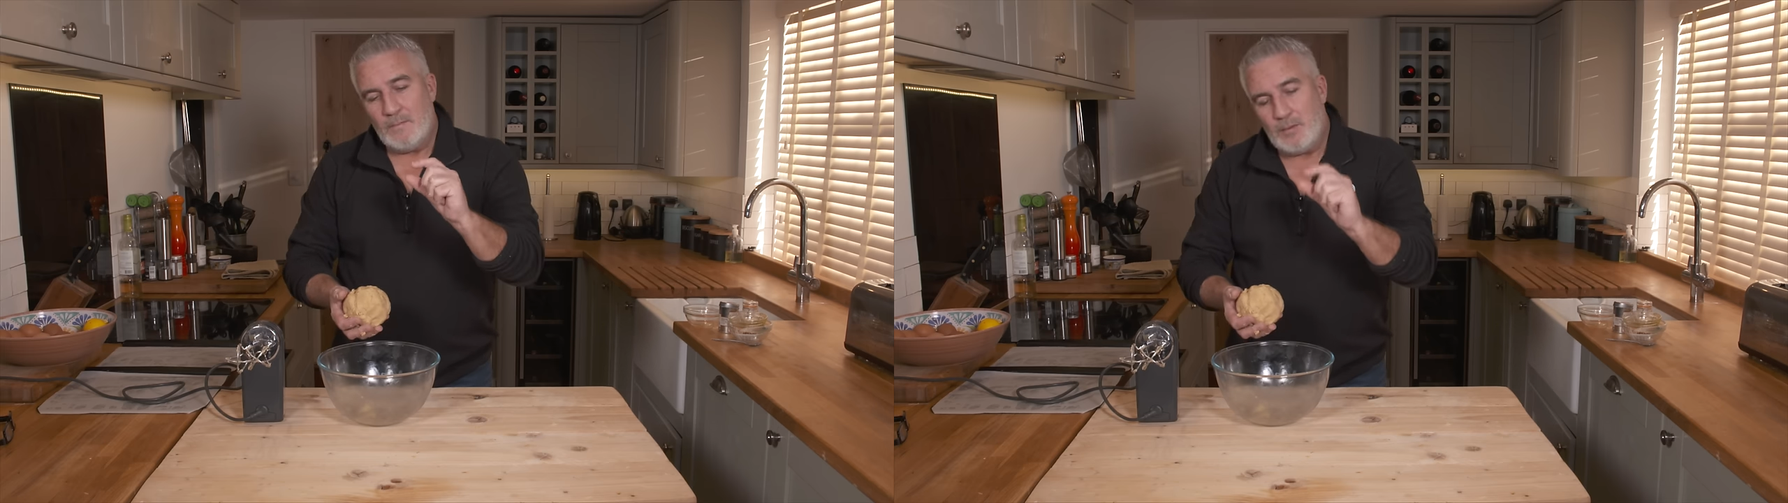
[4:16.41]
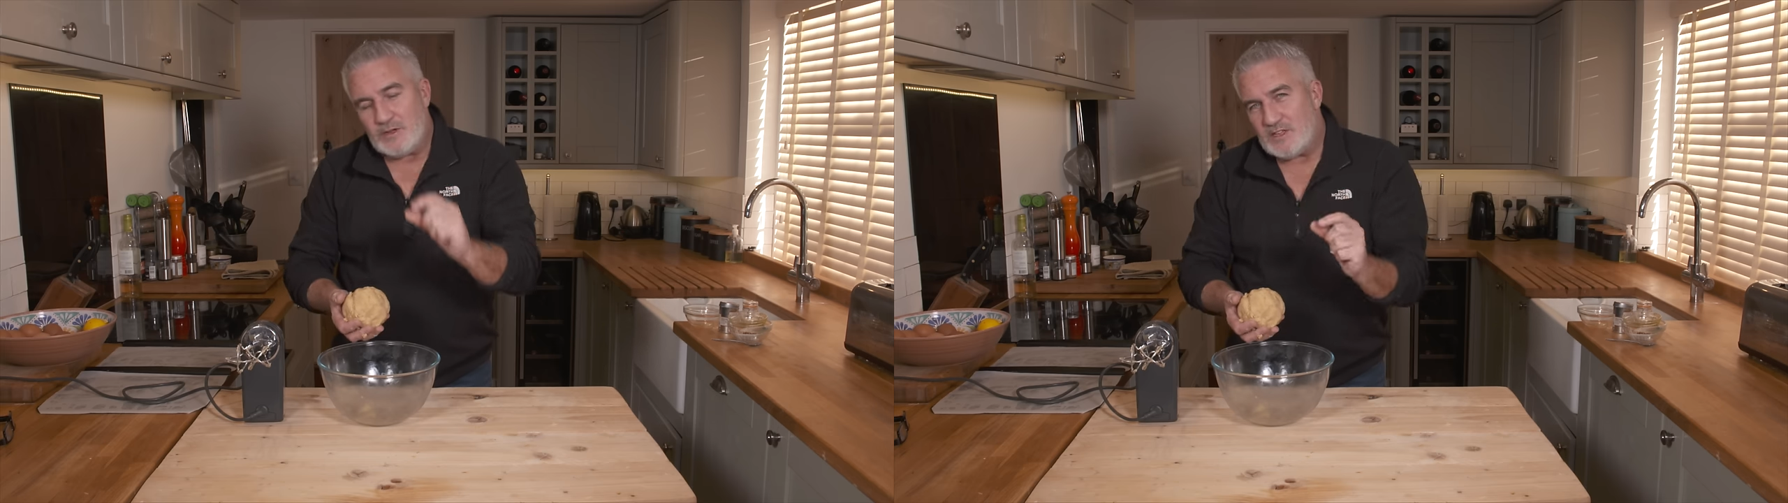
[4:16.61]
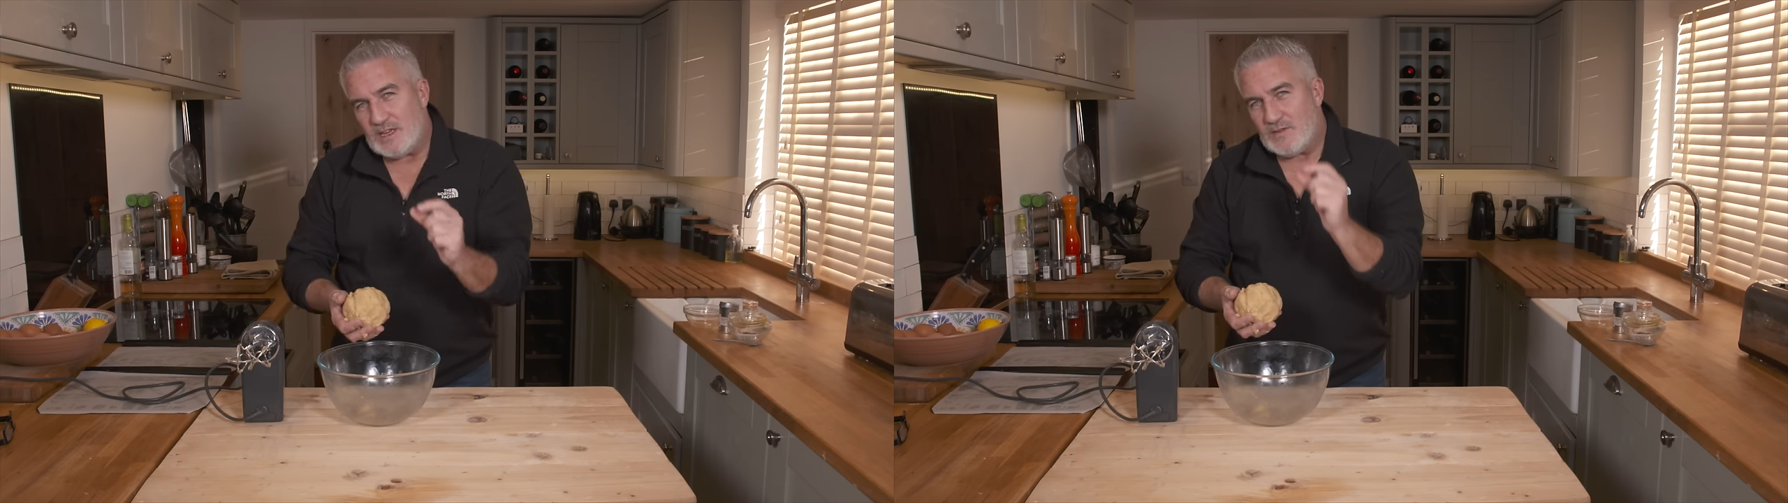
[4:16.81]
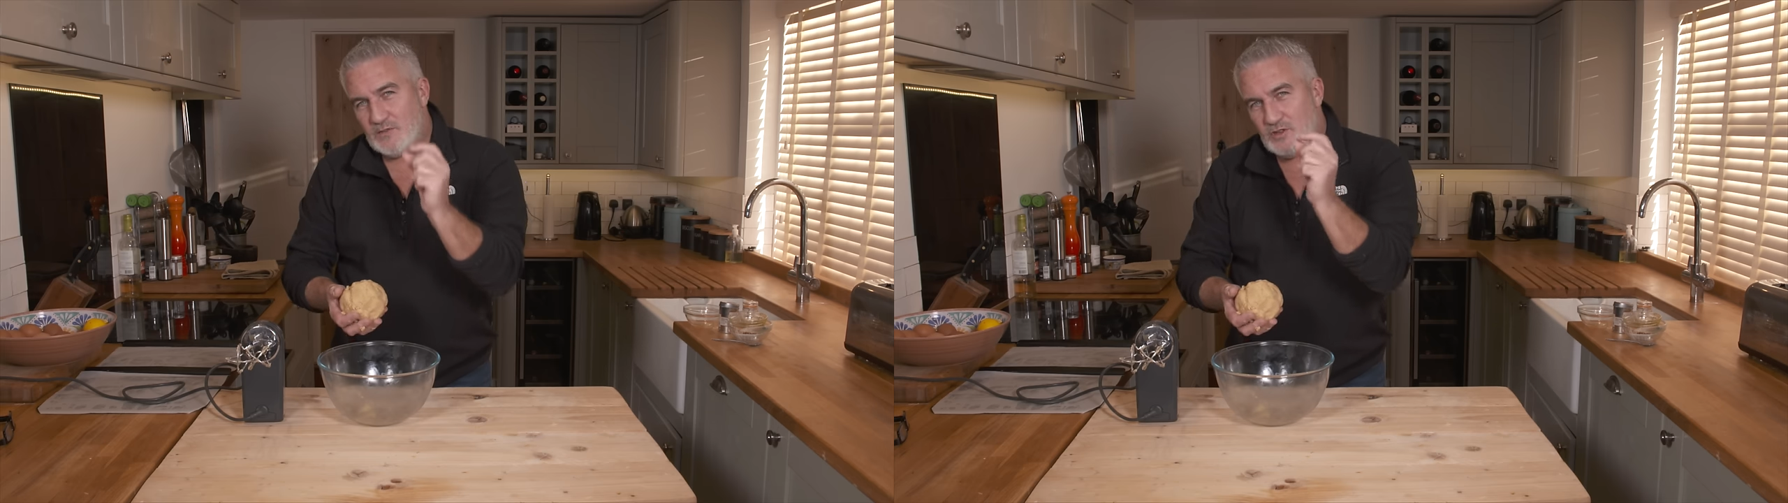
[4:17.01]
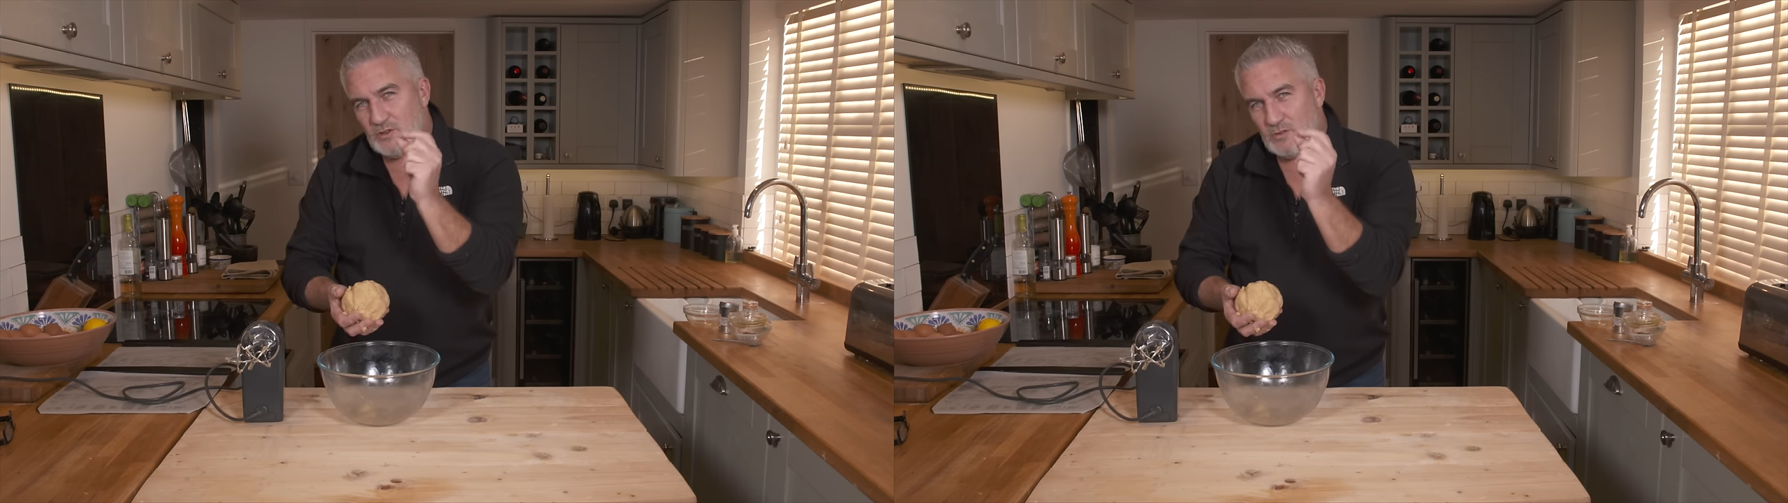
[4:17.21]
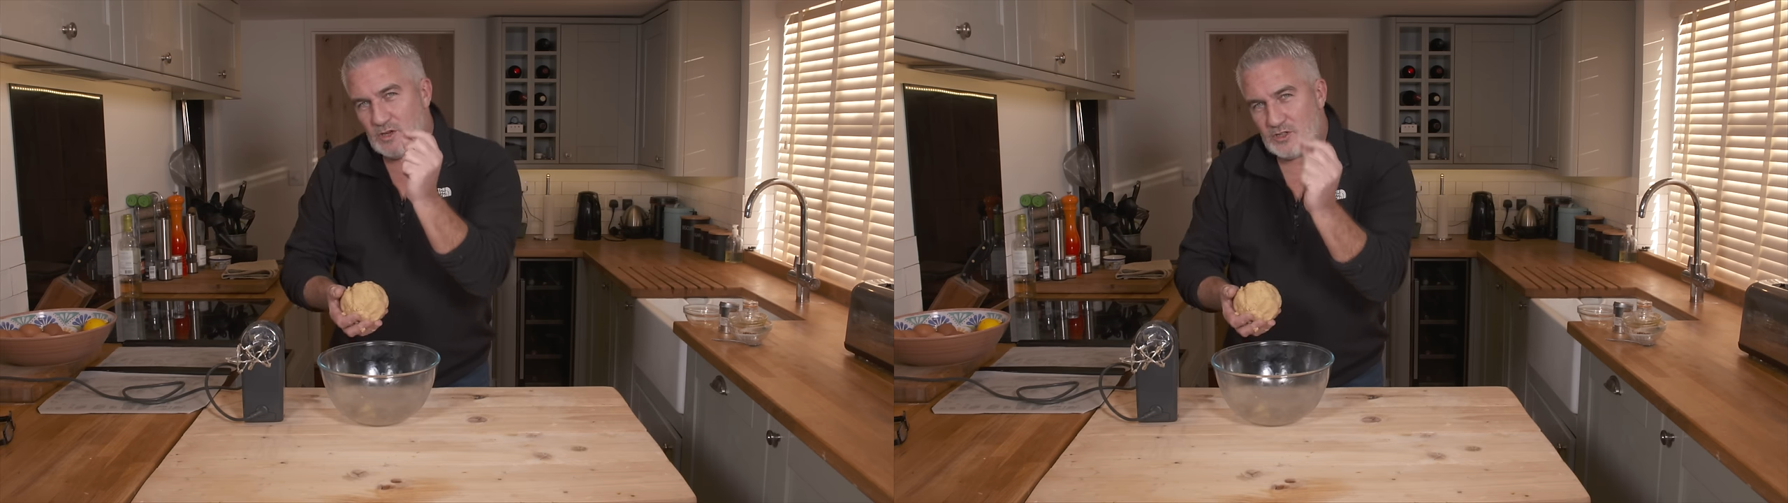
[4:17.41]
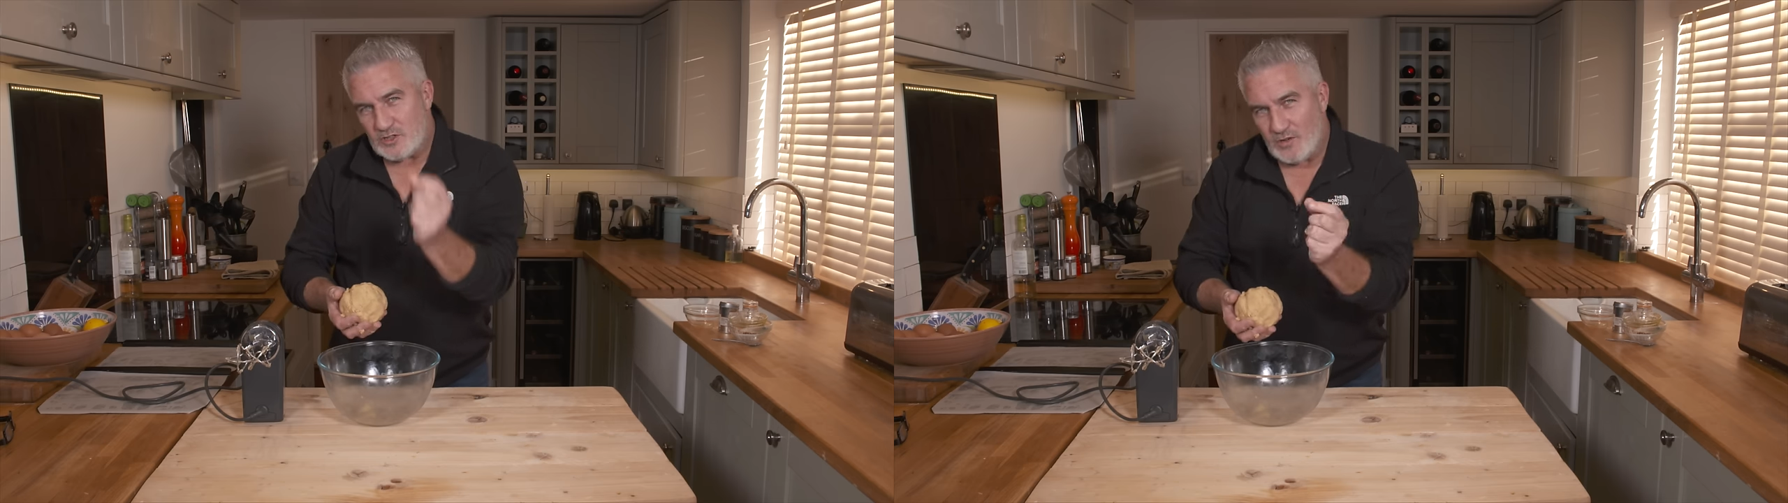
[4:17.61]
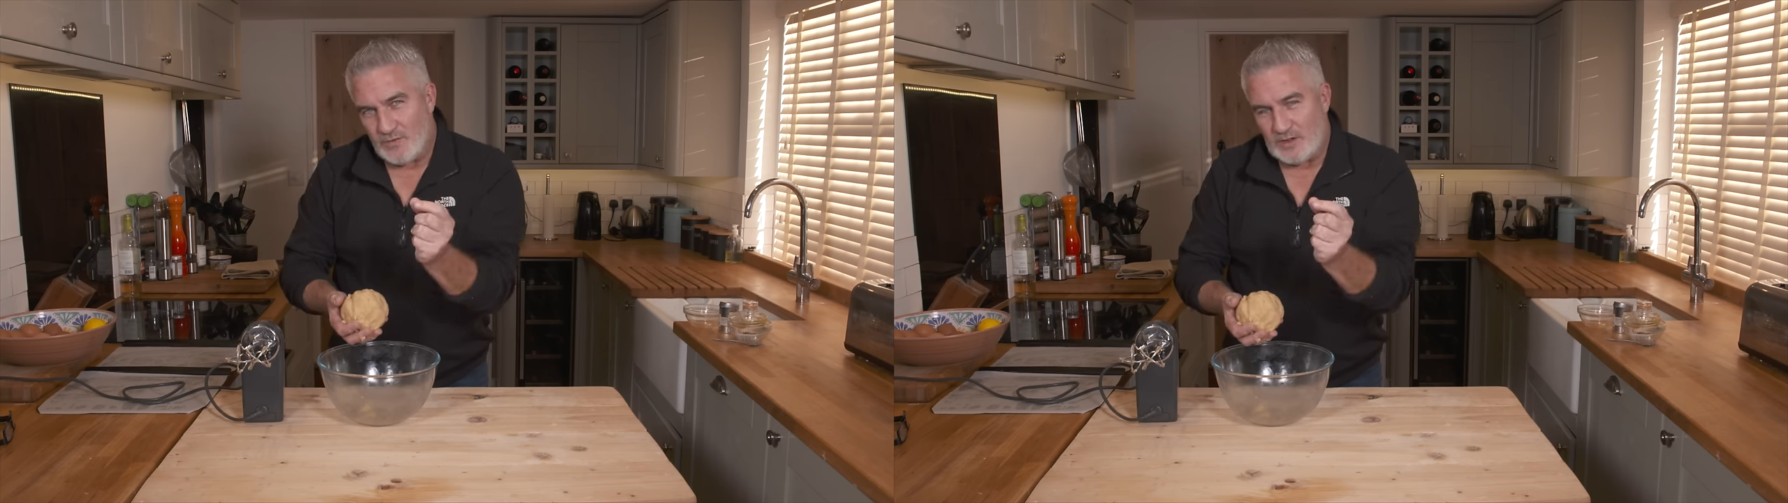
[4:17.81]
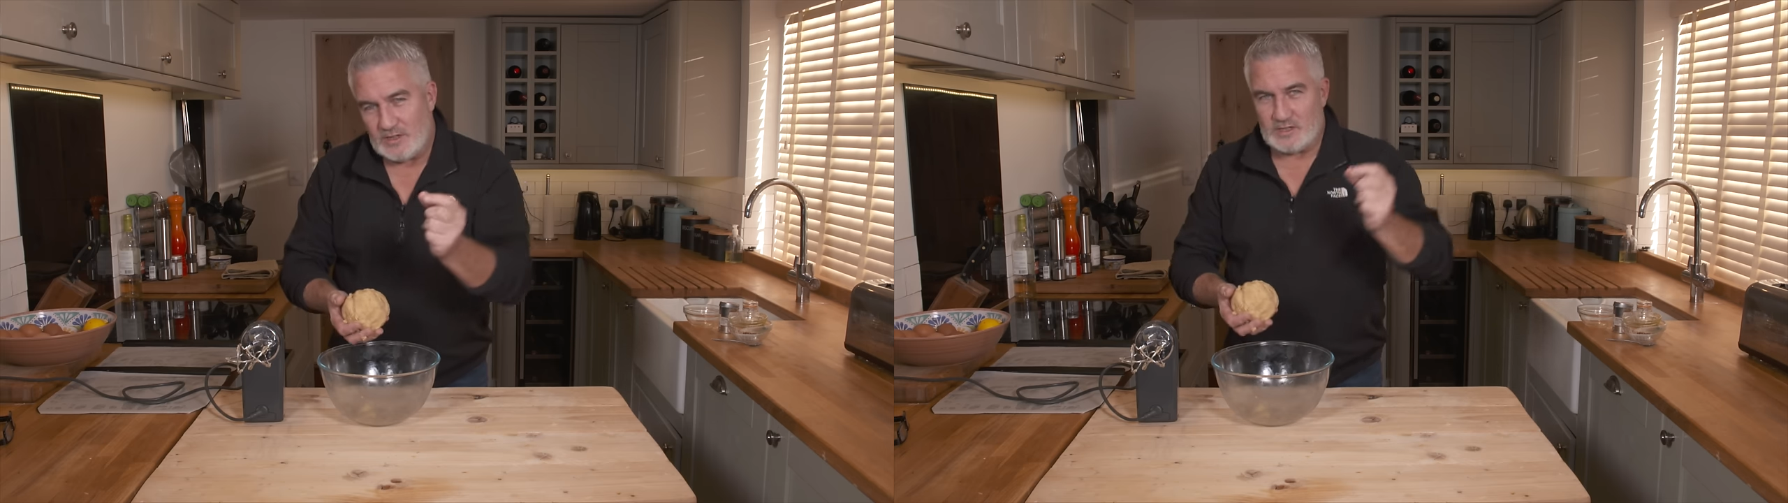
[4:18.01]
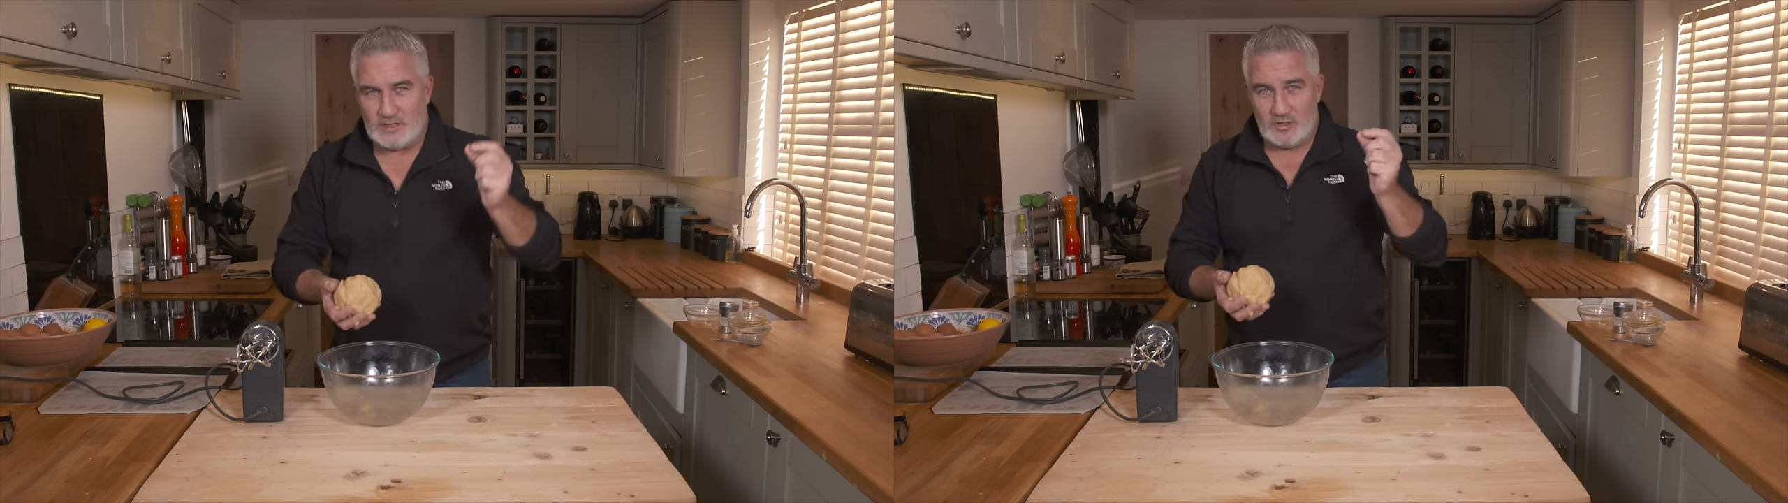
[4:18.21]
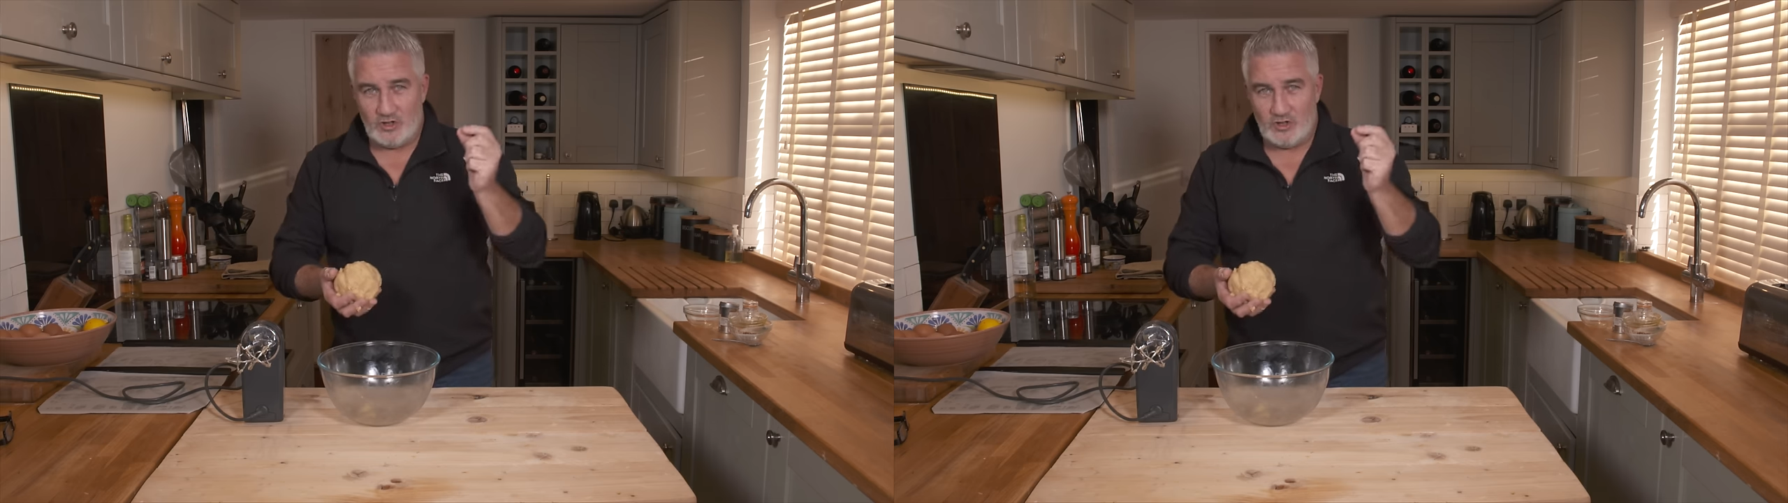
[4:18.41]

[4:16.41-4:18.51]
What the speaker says: Butter gives you a softness.